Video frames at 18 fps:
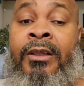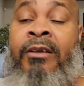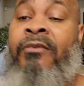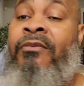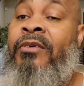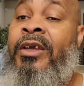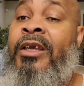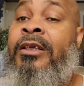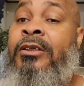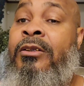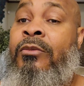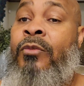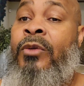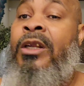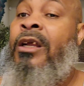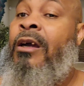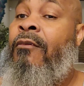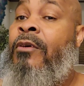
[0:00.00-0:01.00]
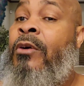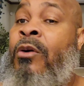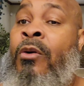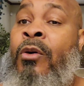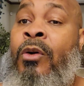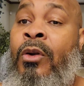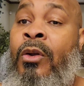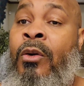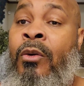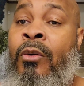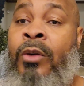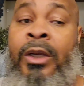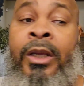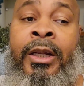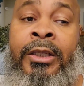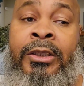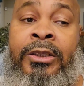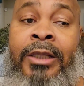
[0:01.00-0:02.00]
fix whatever going on
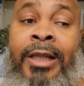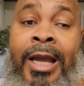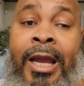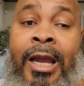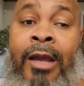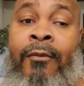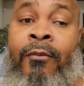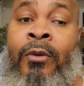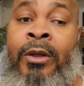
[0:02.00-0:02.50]
in his life,